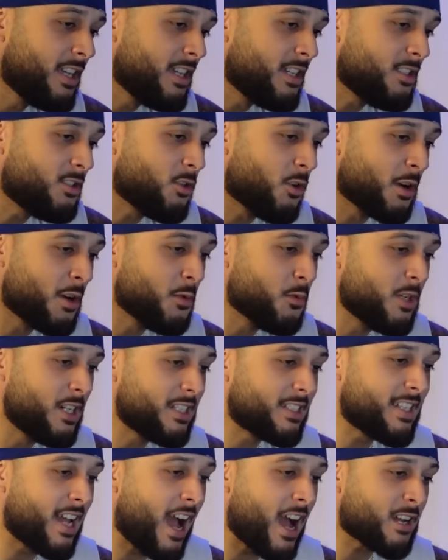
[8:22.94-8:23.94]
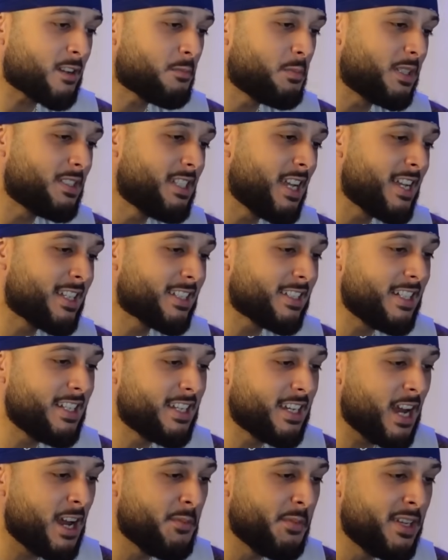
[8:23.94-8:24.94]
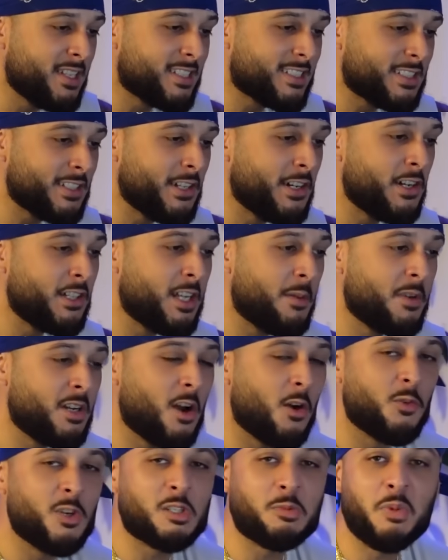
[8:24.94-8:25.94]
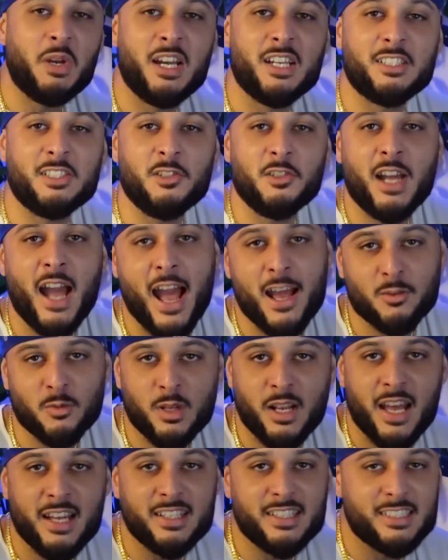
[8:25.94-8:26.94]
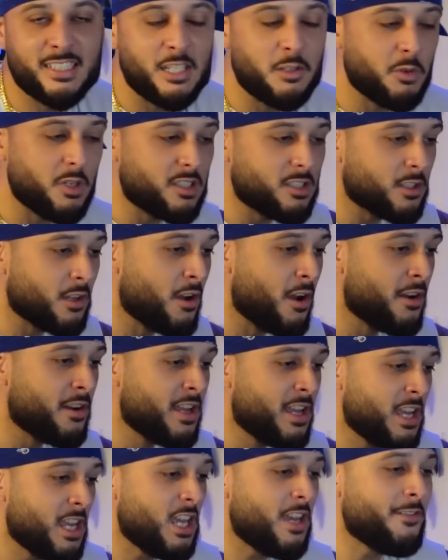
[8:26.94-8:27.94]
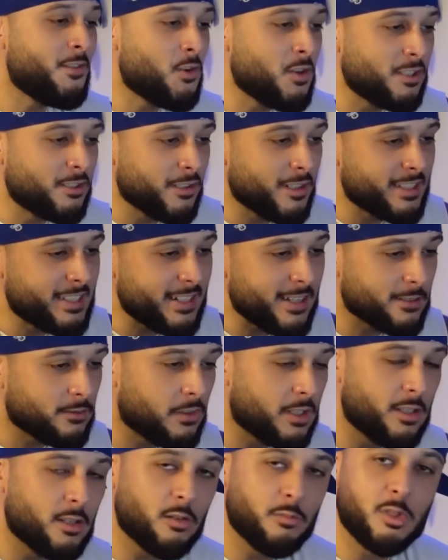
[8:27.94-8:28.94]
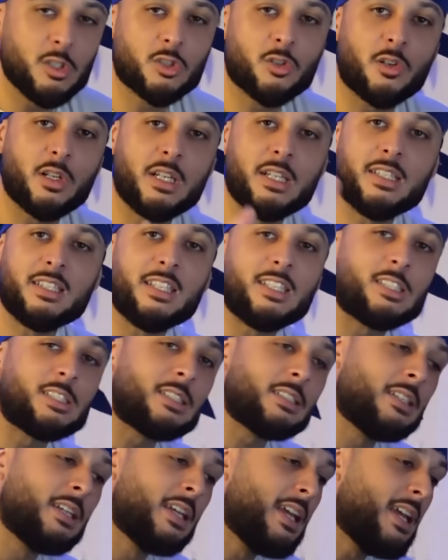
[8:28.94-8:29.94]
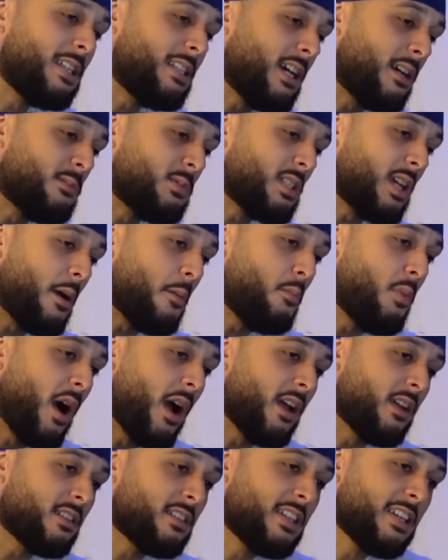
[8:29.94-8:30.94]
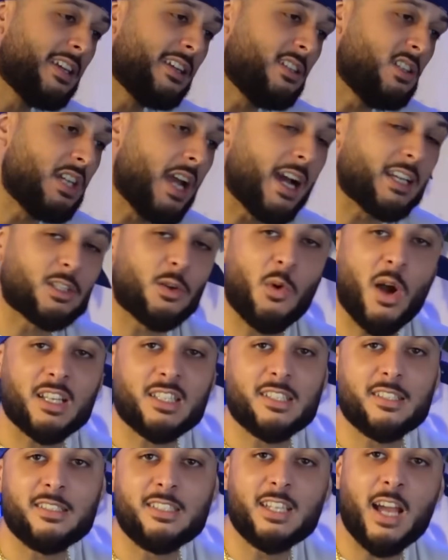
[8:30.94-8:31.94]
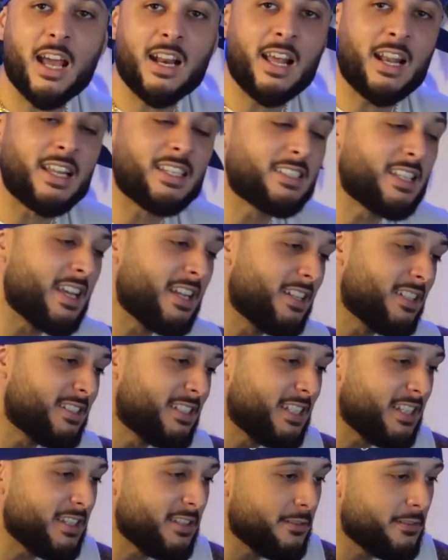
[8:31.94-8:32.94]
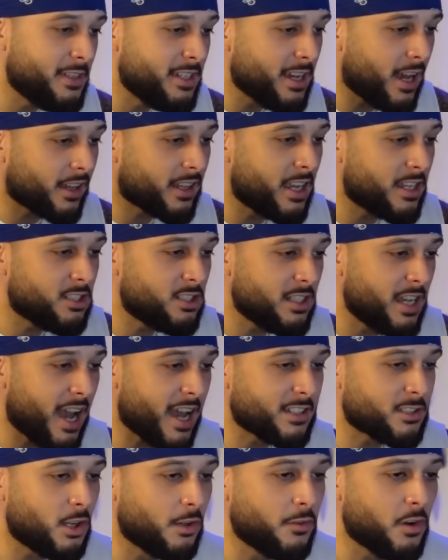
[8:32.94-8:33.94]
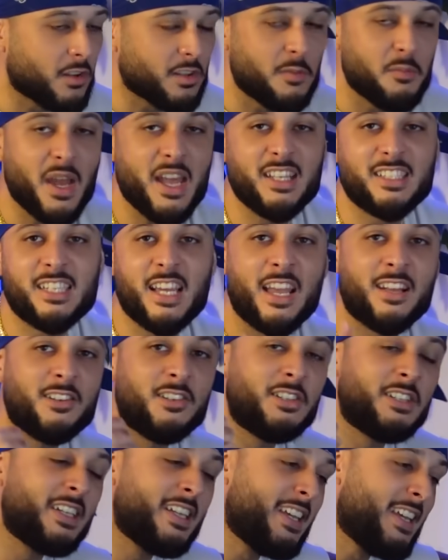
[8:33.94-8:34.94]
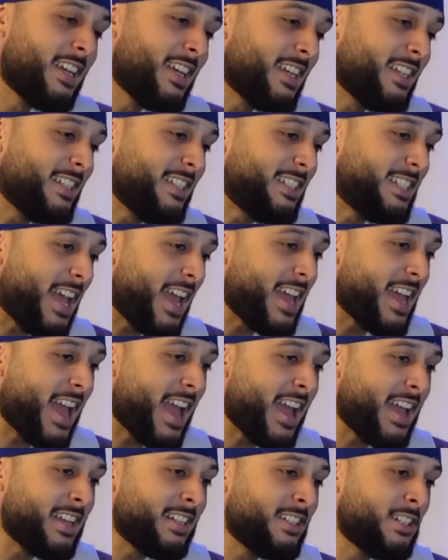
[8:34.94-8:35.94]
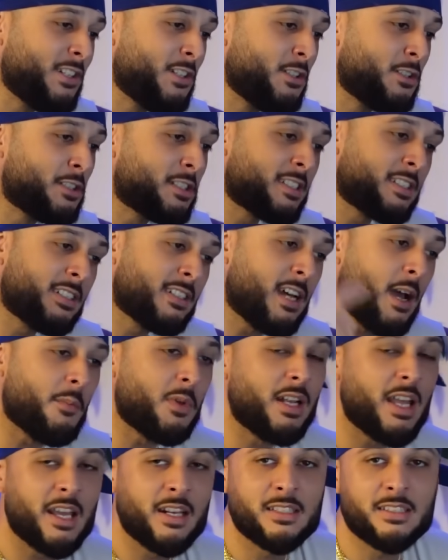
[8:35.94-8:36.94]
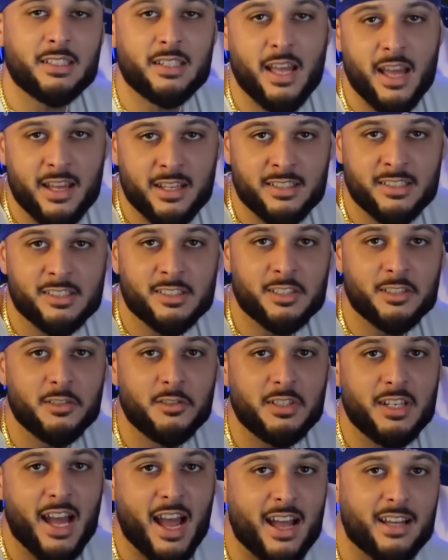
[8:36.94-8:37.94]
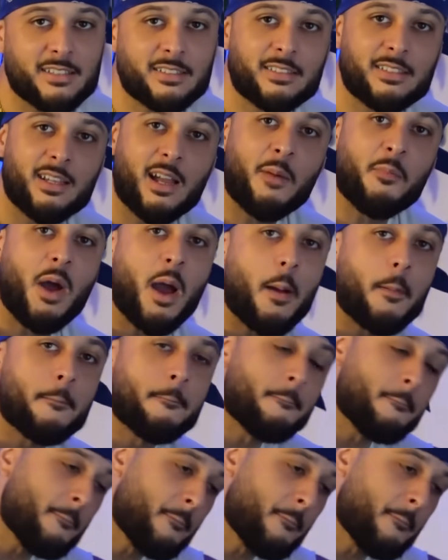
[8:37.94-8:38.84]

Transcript: Jordan restock potentially coming soon. Let me know which pairs you guys would like to see return. If you enjoyed today's video, be sure to hit this thumbs up button. You guys are watching John Alexander TV. I'll catch you guys over on the main channel. JA News coming later today. Salute, guys. I'm out.